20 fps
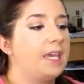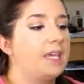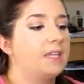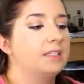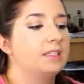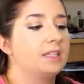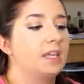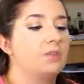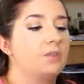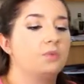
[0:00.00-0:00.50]

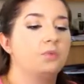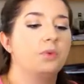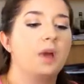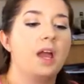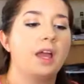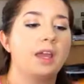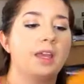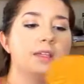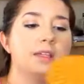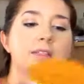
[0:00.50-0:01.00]
beans and
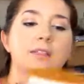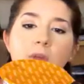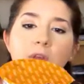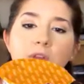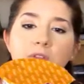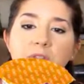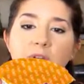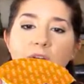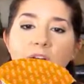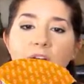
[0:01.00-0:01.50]
rice. We
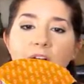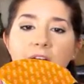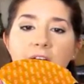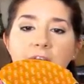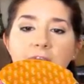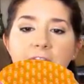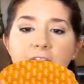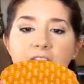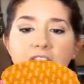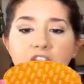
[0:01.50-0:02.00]
also have
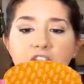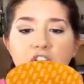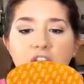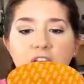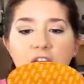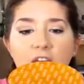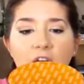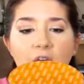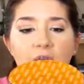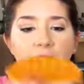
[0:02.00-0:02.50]

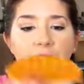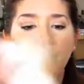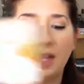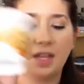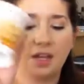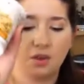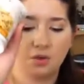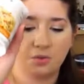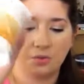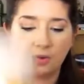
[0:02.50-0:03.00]
fettuccine
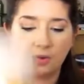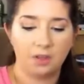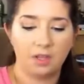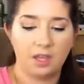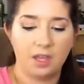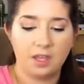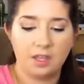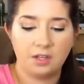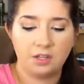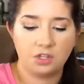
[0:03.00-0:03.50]
alfredo for
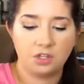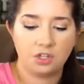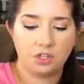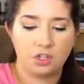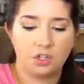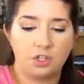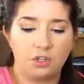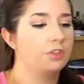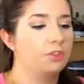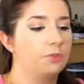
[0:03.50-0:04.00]

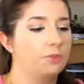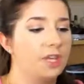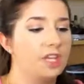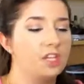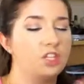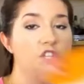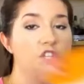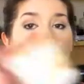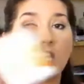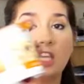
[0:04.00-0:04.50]
lunch,
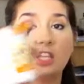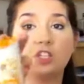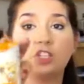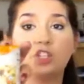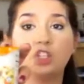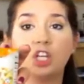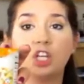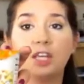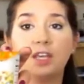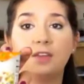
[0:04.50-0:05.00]
three cheese
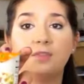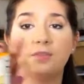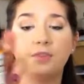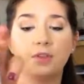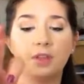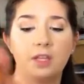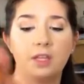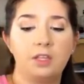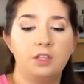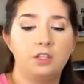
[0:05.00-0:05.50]
chicken
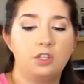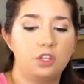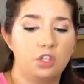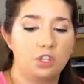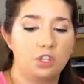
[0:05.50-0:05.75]
for lunch,